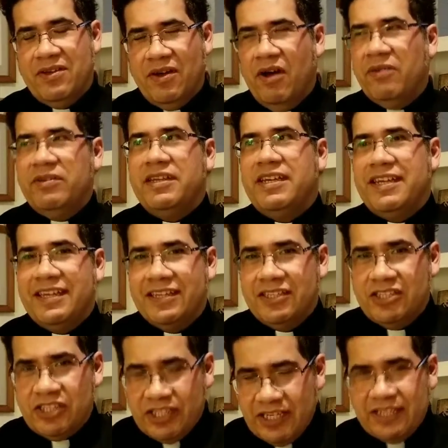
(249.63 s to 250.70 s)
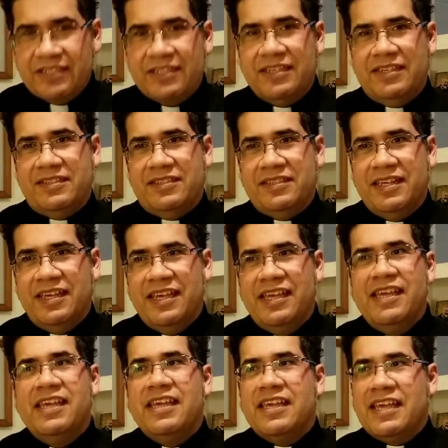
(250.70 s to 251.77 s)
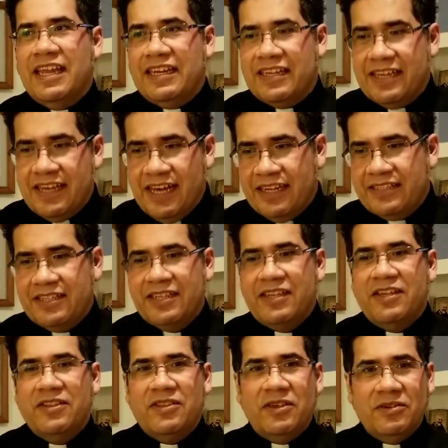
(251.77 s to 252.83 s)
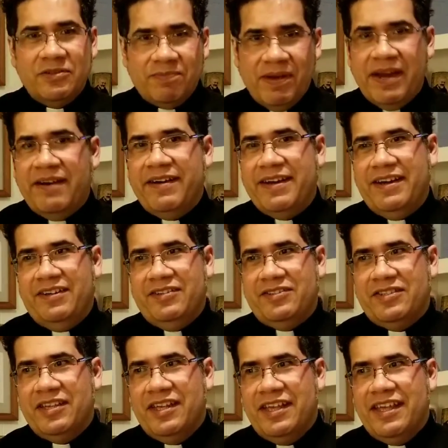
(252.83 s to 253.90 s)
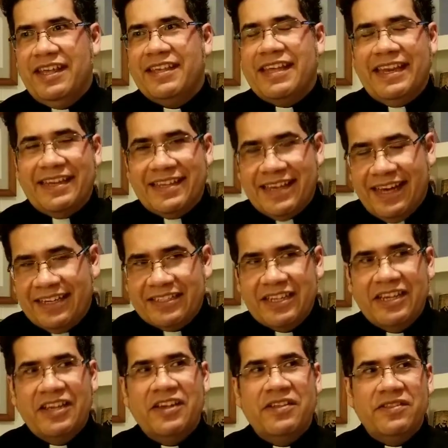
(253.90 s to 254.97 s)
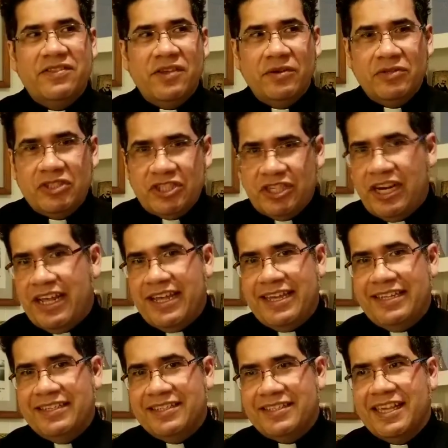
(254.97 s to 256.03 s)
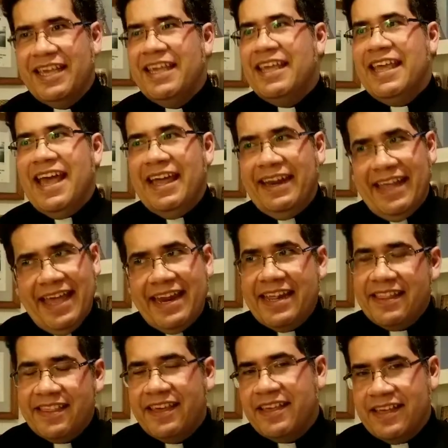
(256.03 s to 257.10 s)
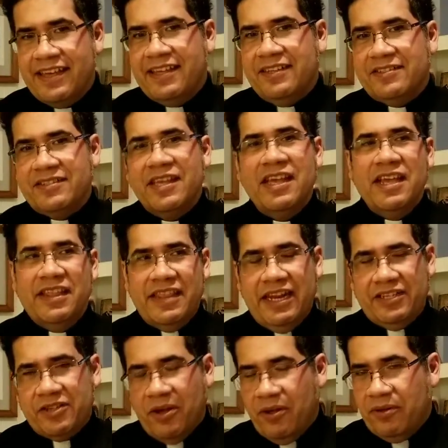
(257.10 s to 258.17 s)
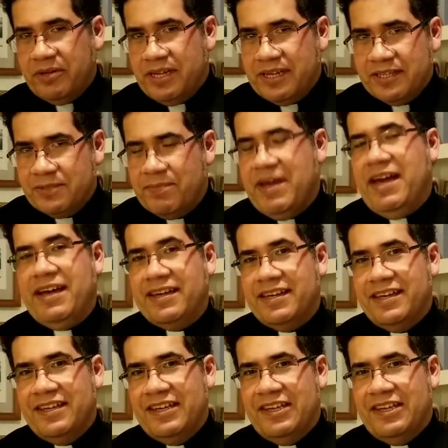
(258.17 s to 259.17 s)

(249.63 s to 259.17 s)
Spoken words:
Only Jesus can cut those barriers, can cut those chains, and anything else that is holding us back.